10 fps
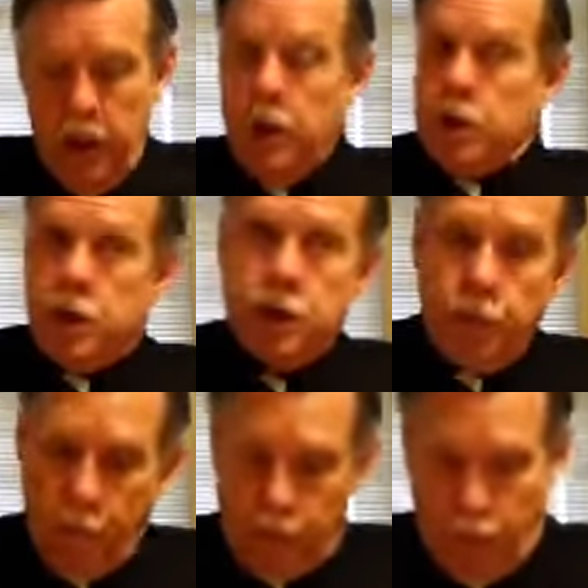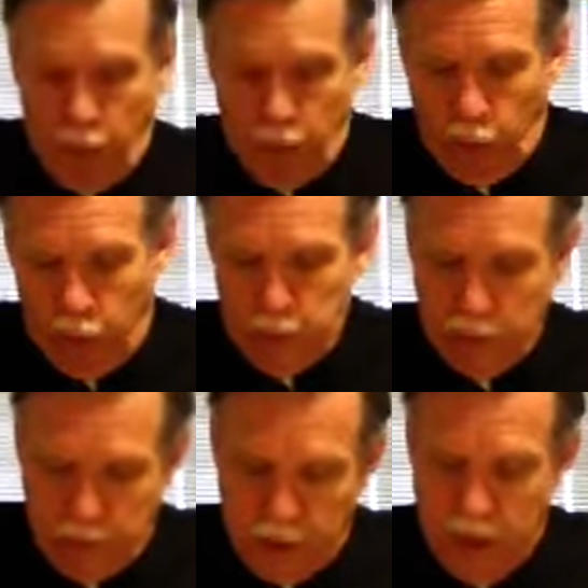Such a revolt worked
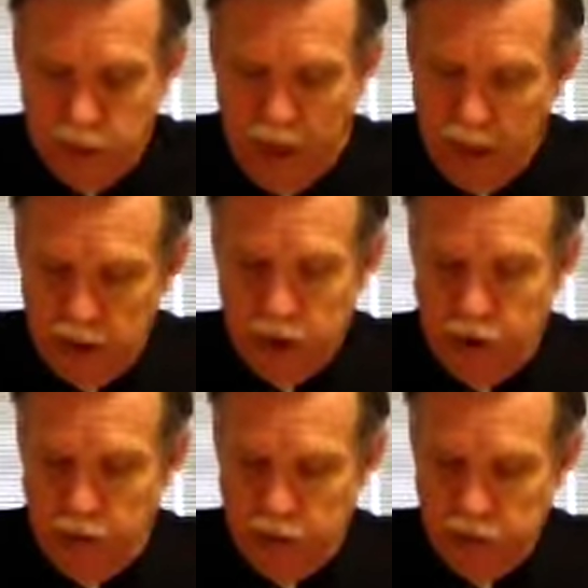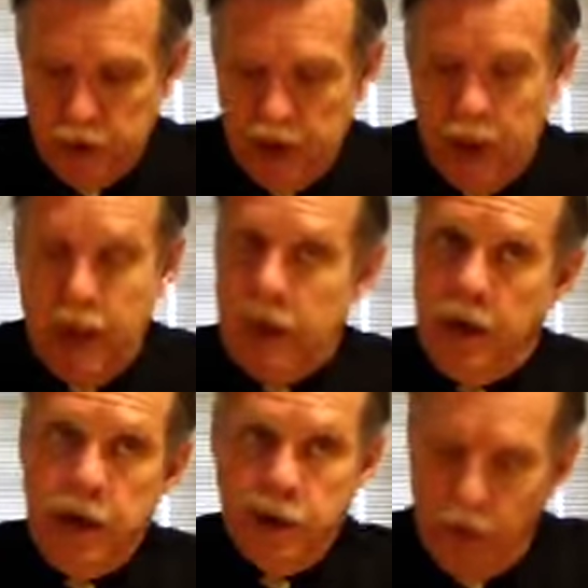because Alan Shivers in
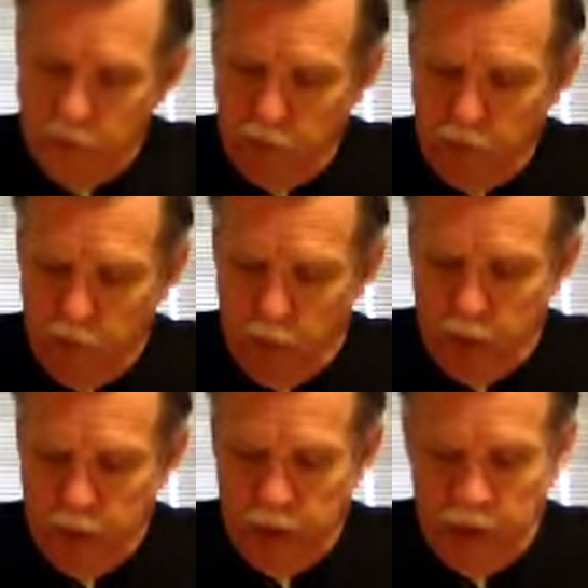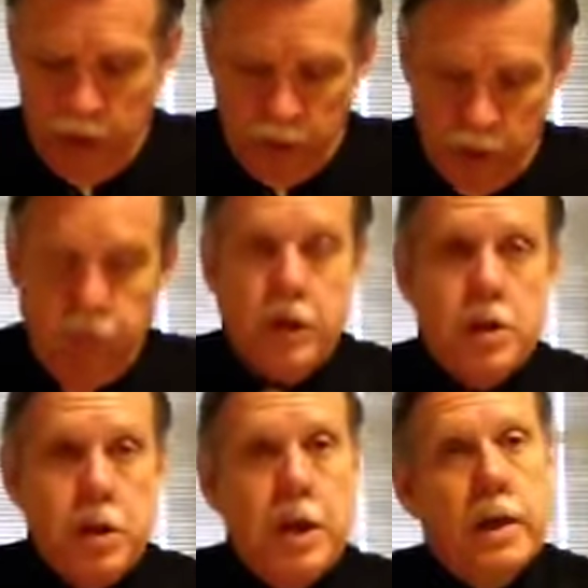1951 convinced
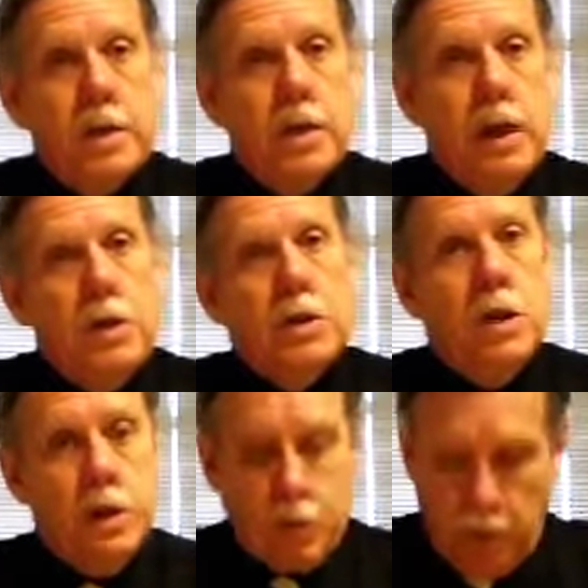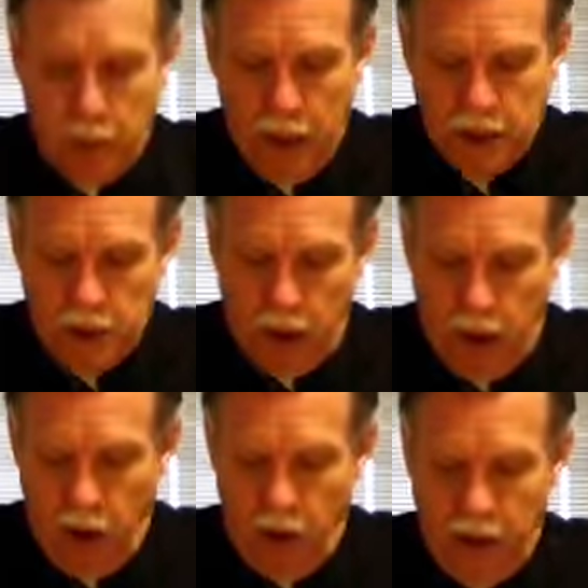the Texas legislature to pass a
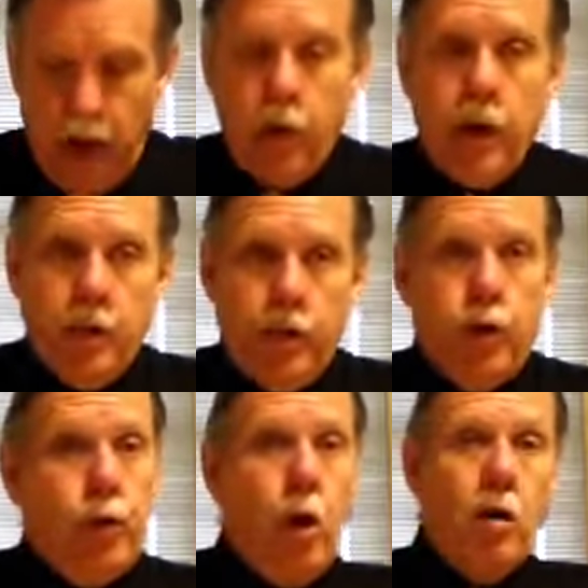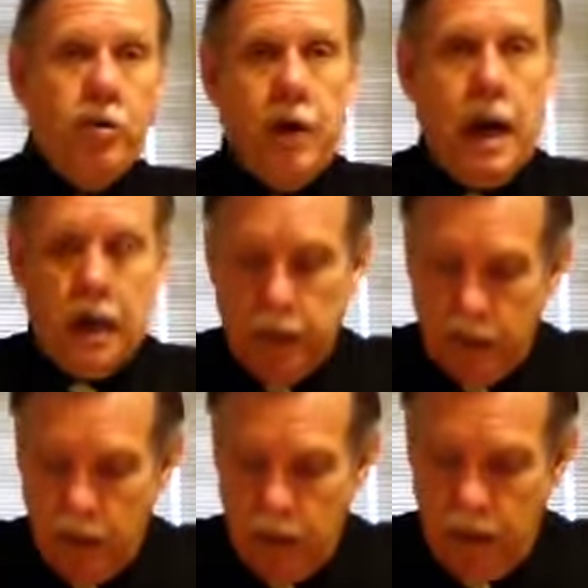law allowing for cross-filing
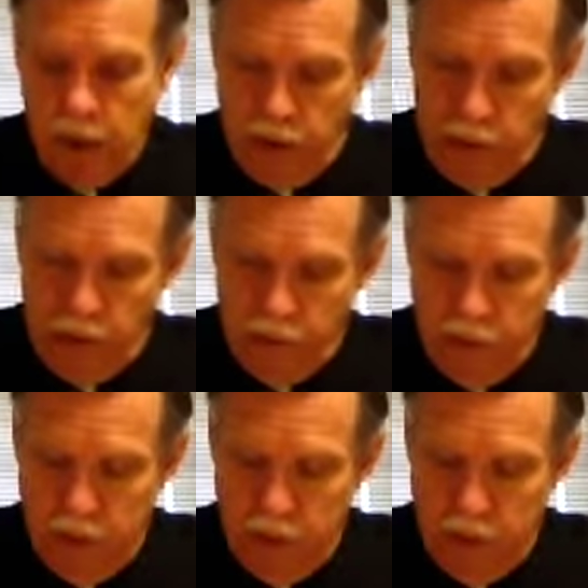of